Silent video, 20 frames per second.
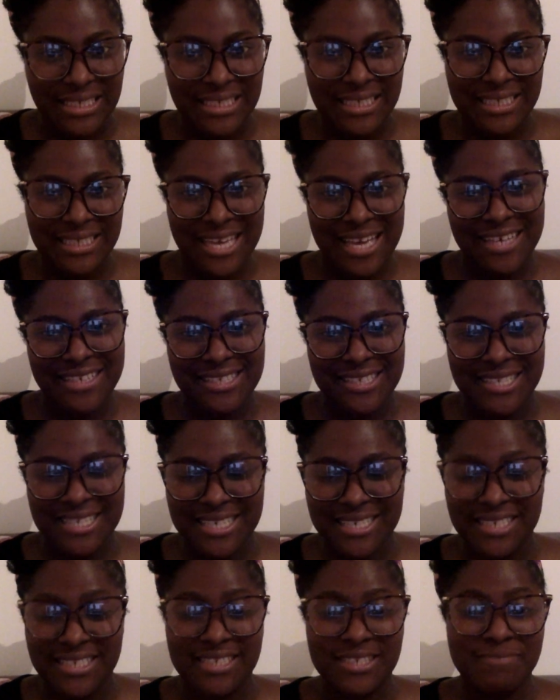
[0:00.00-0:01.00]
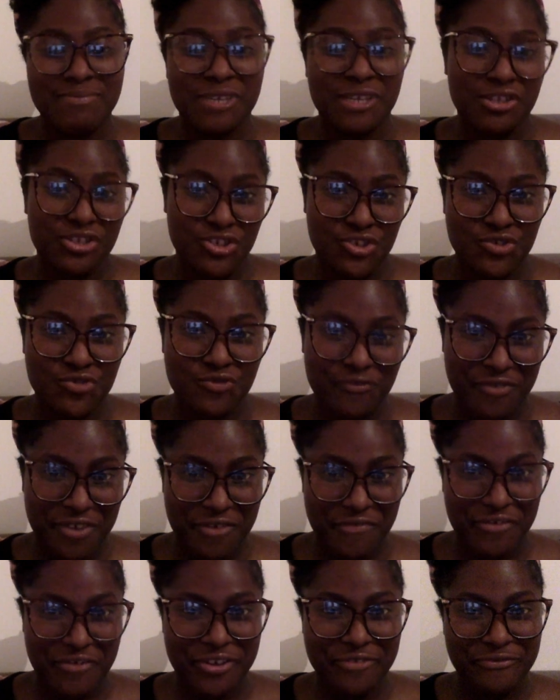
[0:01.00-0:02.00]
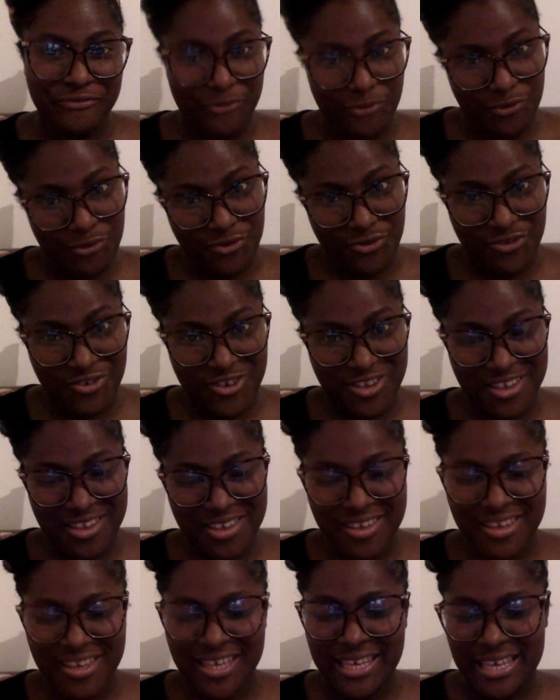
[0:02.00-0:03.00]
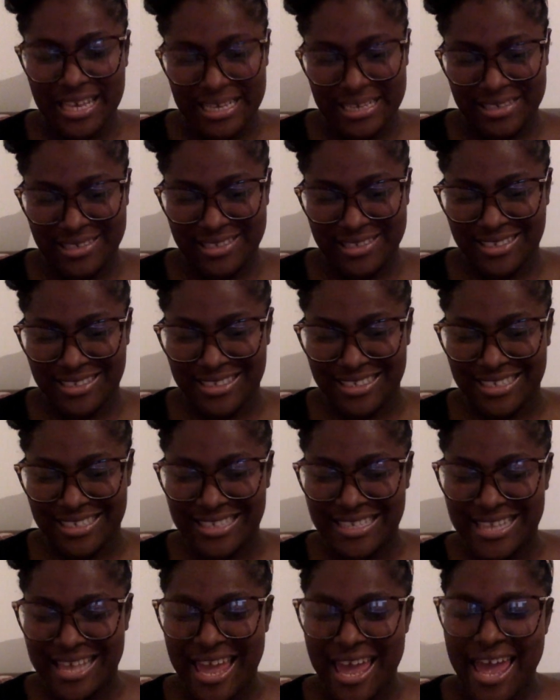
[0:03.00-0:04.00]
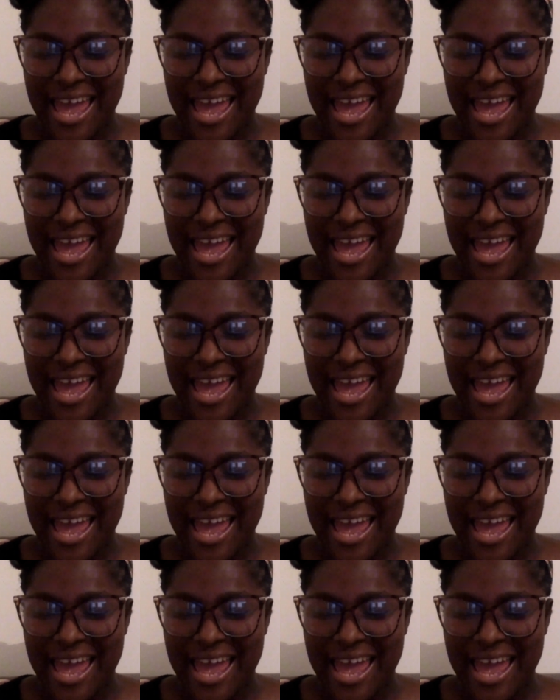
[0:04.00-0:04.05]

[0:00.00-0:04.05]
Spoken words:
Yeah, that is my two favorite food. Yes.